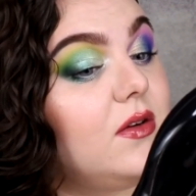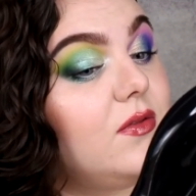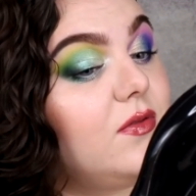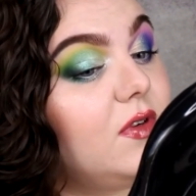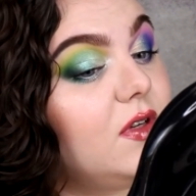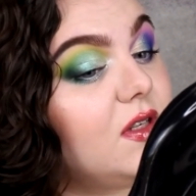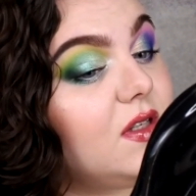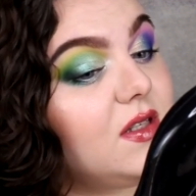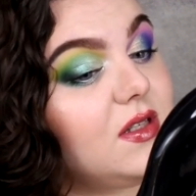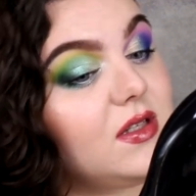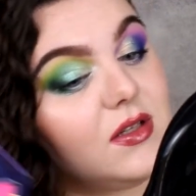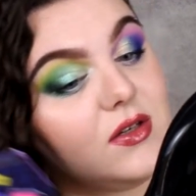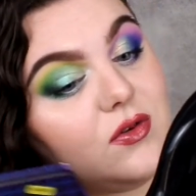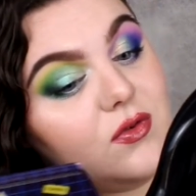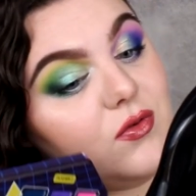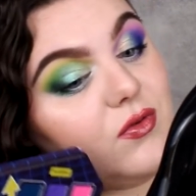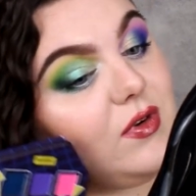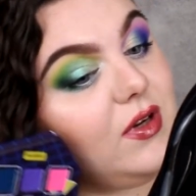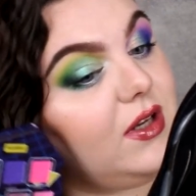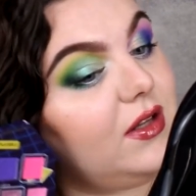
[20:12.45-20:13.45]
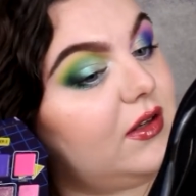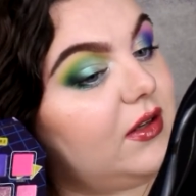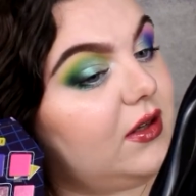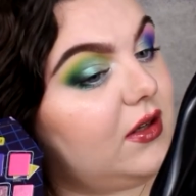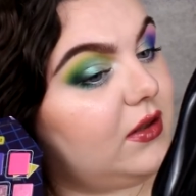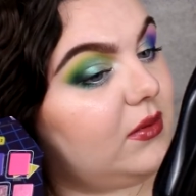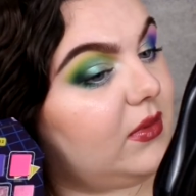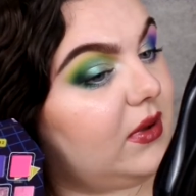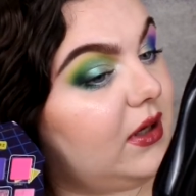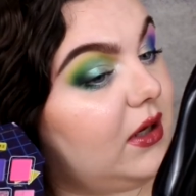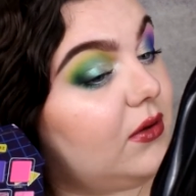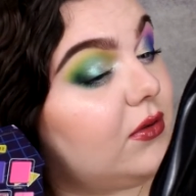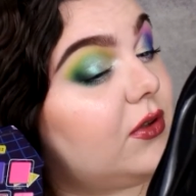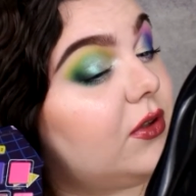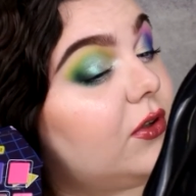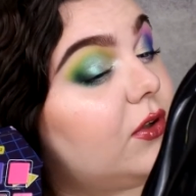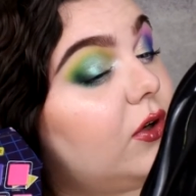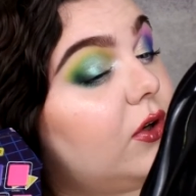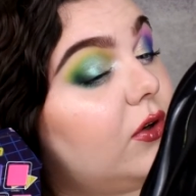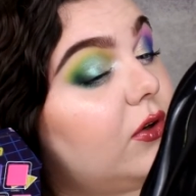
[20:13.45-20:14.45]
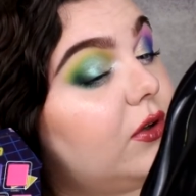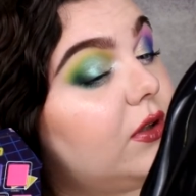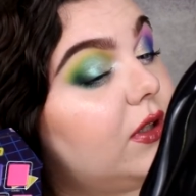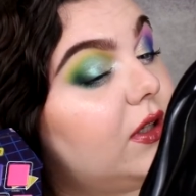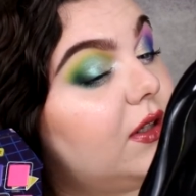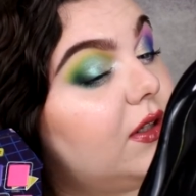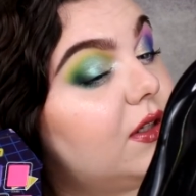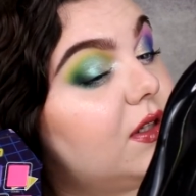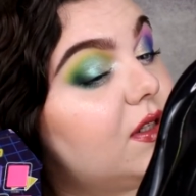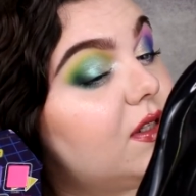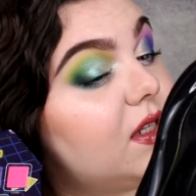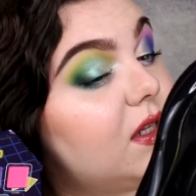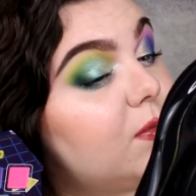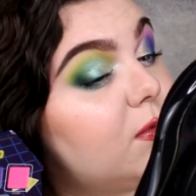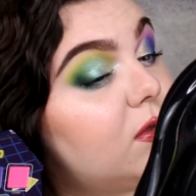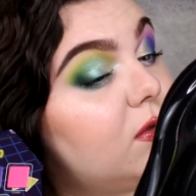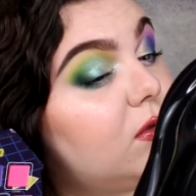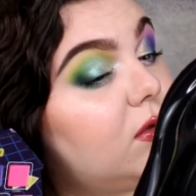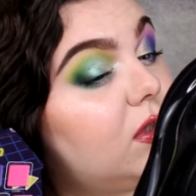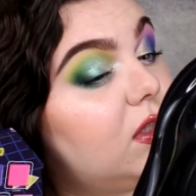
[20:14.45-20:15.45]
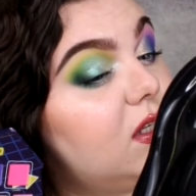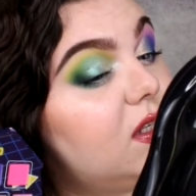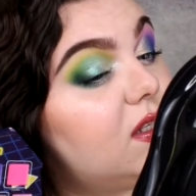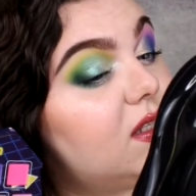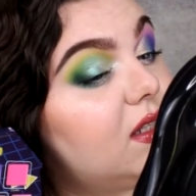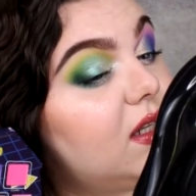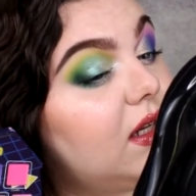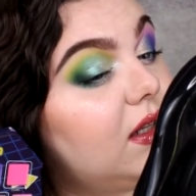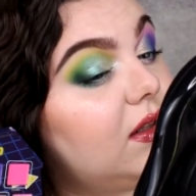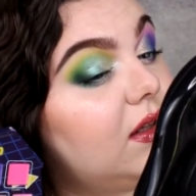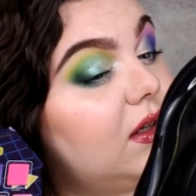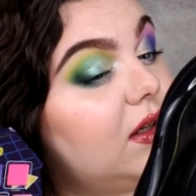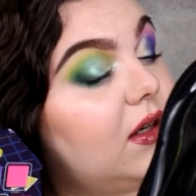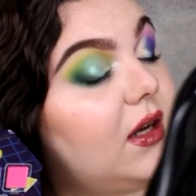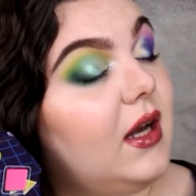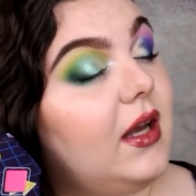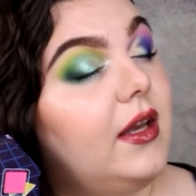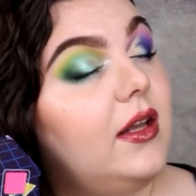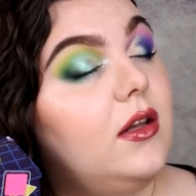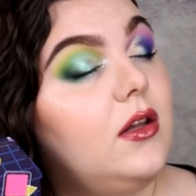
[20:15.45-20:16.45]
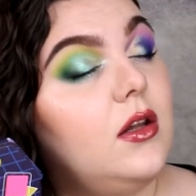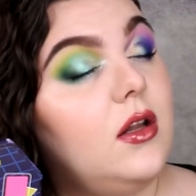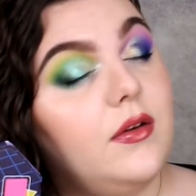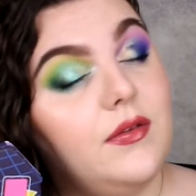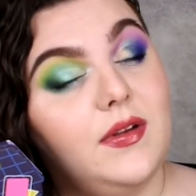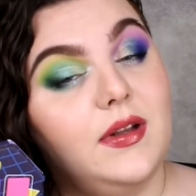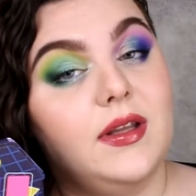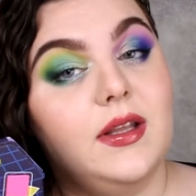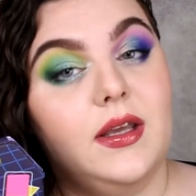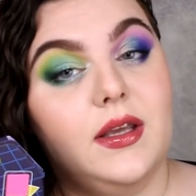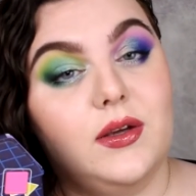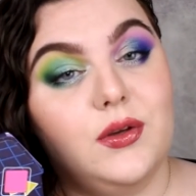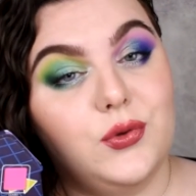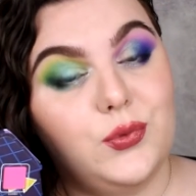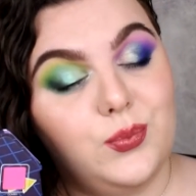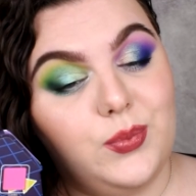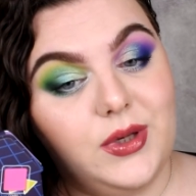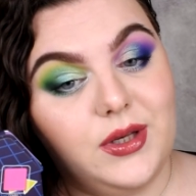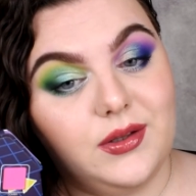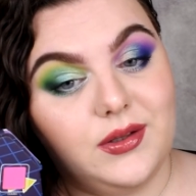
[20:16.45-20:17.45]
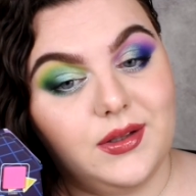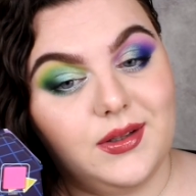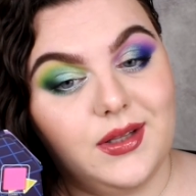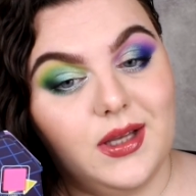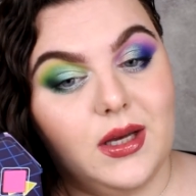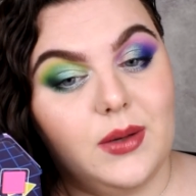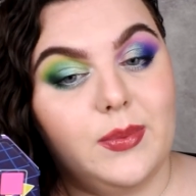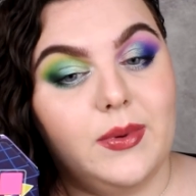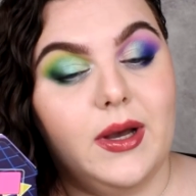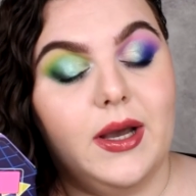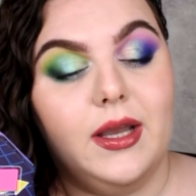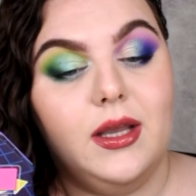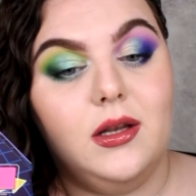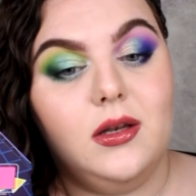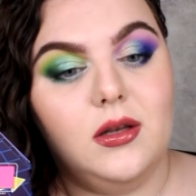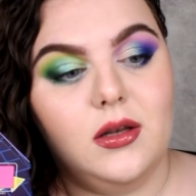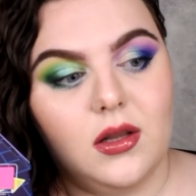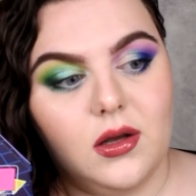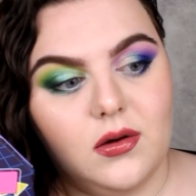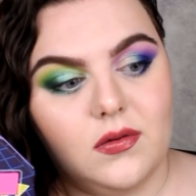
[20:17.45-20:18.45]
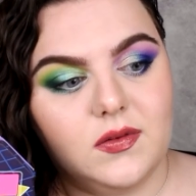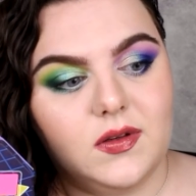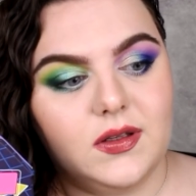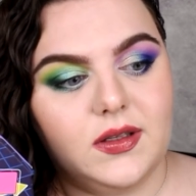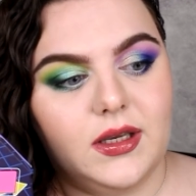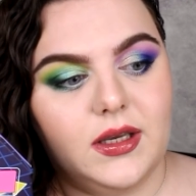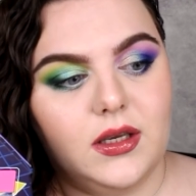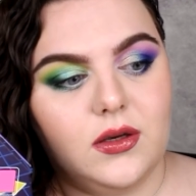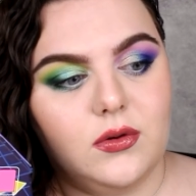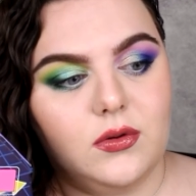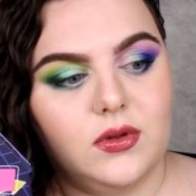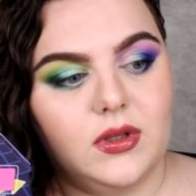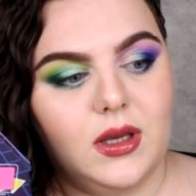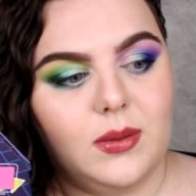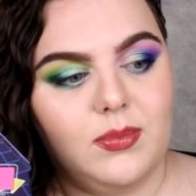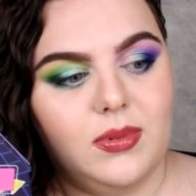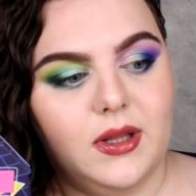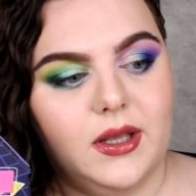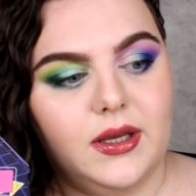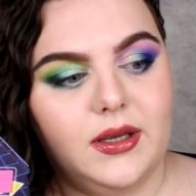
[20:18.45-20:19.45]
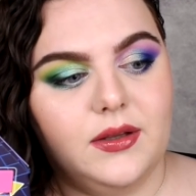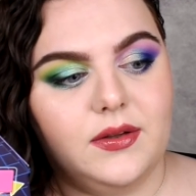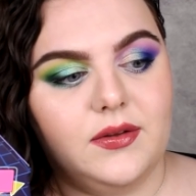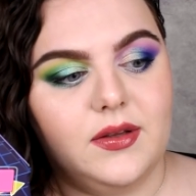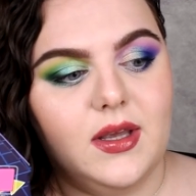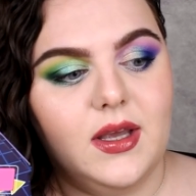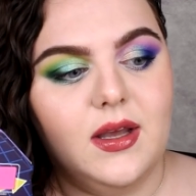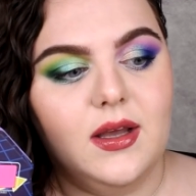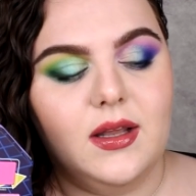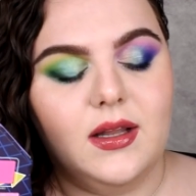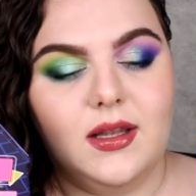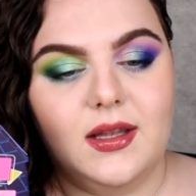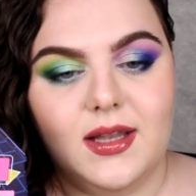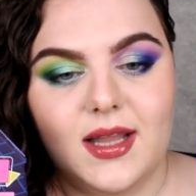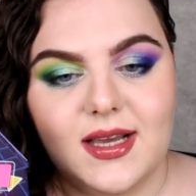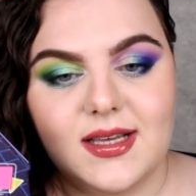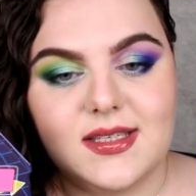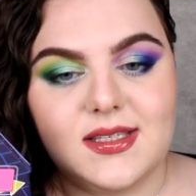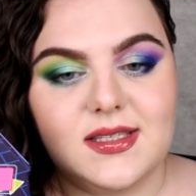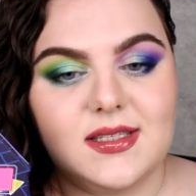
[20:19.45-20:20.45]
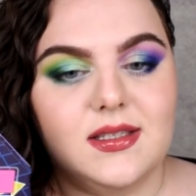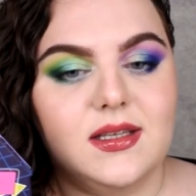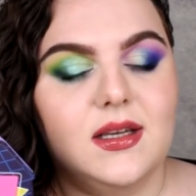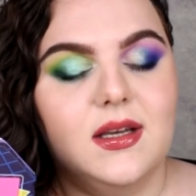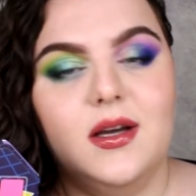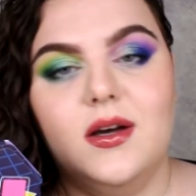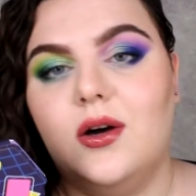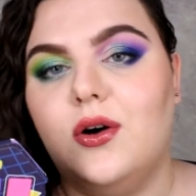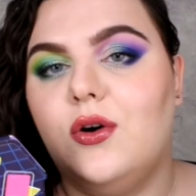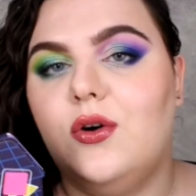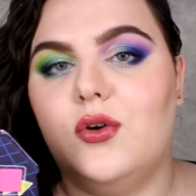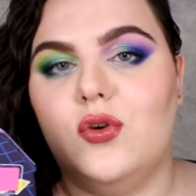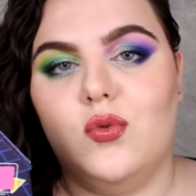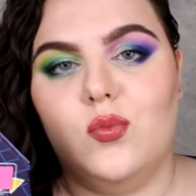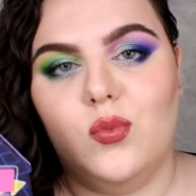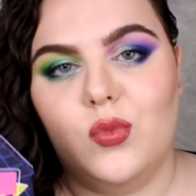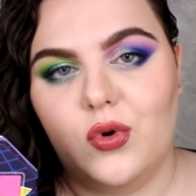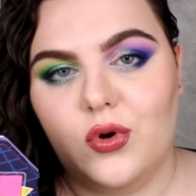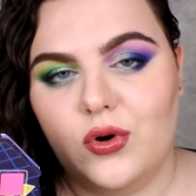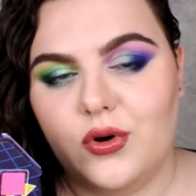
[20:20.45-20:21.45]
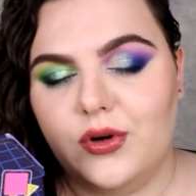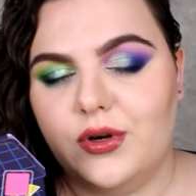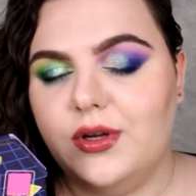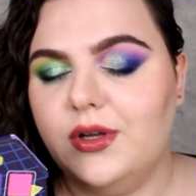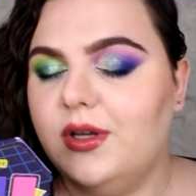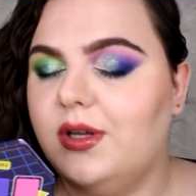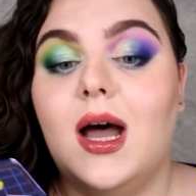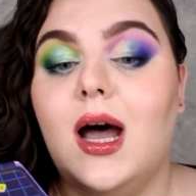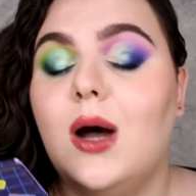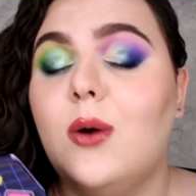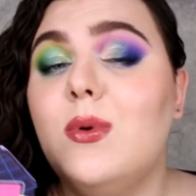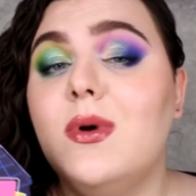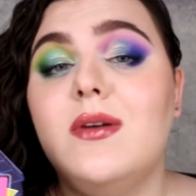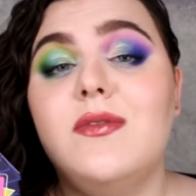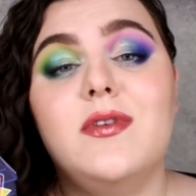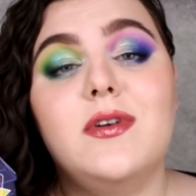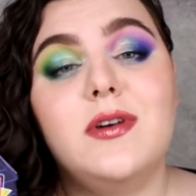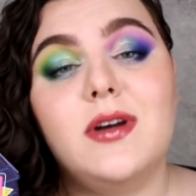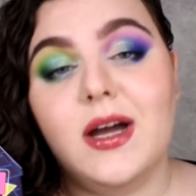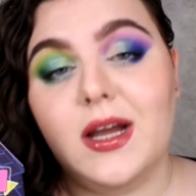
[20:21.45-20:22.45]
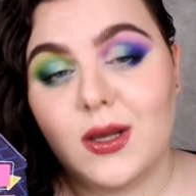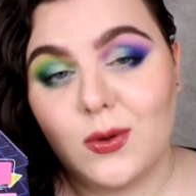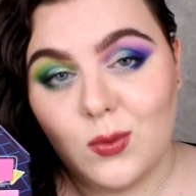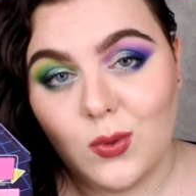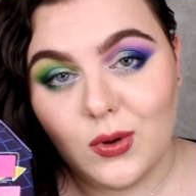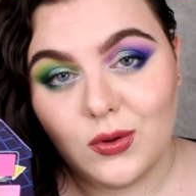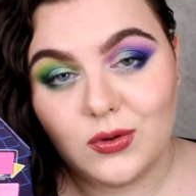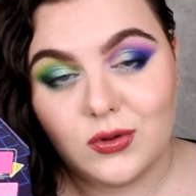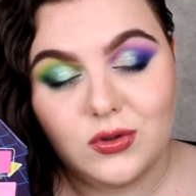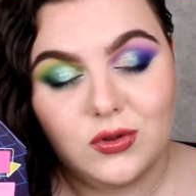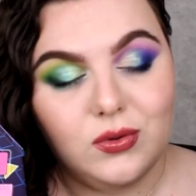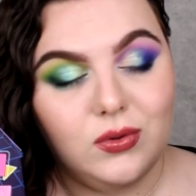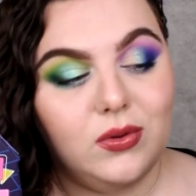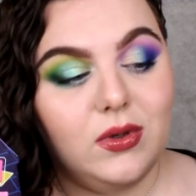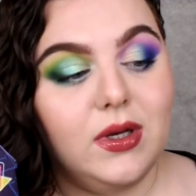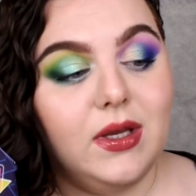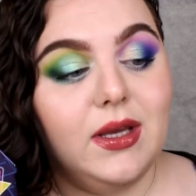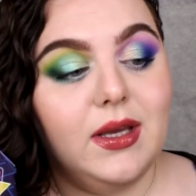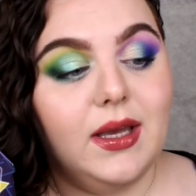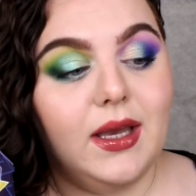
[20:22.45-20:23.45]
This green in my outer corner is absolutely stunning. I love that I could build it up. I love that I could apply it less or more, however I want to.